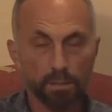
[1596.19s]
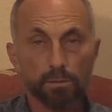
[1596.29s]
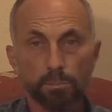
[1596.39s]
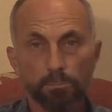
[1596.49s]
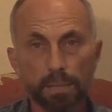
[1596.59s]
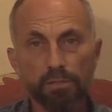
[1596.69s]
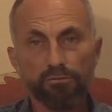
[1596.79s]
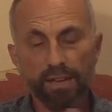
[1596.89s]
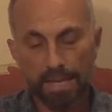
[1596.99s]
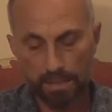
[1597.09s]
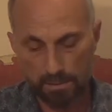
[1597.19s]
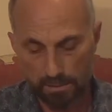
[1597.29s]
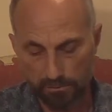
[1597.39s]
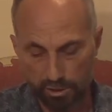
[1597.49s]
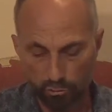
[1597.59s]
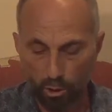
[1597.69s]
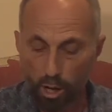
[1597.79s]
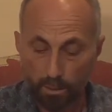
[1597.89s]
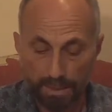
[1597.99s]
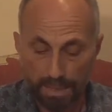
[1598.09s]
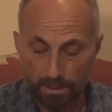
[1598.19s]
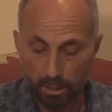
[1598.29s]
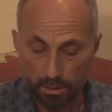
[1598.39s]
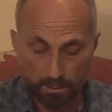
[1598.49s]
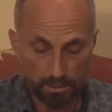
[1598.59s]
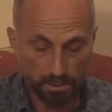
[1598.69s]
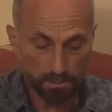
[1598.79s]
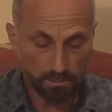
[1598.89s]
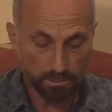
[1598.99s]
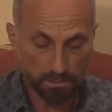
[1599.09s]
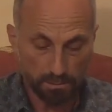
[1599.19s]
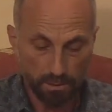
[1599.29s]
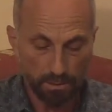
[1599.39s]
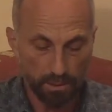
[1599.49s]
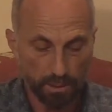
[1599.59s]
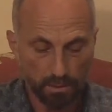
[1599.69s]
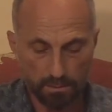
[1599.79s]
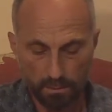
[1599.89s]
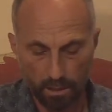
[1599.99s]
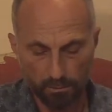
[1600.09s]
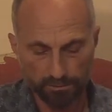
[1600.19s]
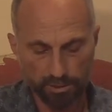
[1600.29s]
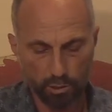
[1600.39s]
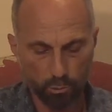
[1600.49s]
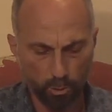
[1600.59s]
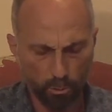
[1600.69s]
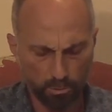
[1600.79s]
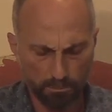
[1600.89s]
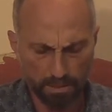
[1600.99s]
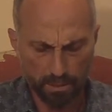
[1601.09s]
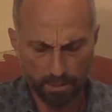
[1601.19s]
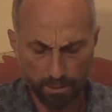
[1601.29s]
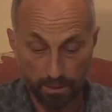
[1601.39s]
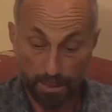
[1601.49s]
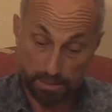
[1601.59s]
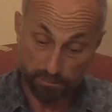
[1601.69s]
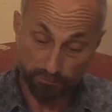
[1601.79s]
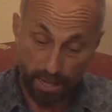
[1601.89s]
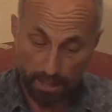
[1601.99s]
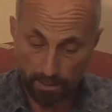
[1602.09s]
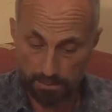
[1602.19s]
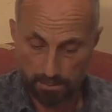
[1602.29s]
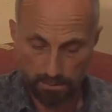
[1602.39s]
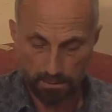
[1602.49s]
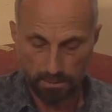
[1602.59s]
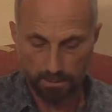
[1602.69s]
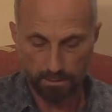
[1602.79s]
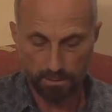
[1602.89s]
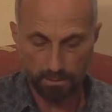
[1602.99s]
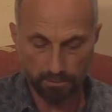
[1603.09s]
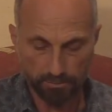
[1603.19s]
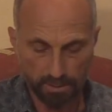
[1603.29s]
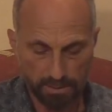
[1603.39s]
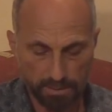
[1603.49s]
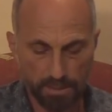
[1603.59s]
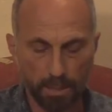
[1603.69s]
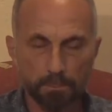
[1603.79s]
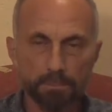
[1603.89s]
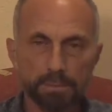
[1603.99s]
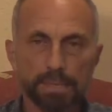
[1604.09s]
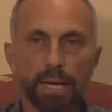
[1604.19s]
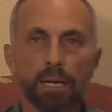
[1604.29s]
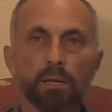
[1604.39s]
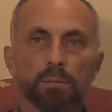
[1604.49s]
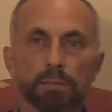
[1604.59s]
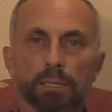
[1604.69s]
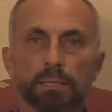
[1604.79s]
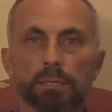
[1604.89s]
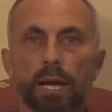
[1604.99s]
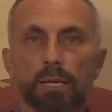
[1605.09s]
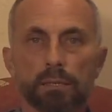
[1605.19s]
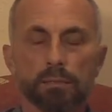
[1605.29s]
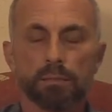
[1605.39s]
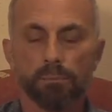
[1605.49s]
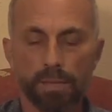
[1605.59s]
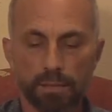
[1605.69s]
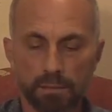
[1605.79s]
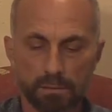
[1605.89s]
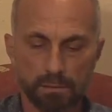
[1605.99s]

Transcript: They're big fans of straw man arguments. They love to quote myth as fact, and they love to dumb down the entire debate.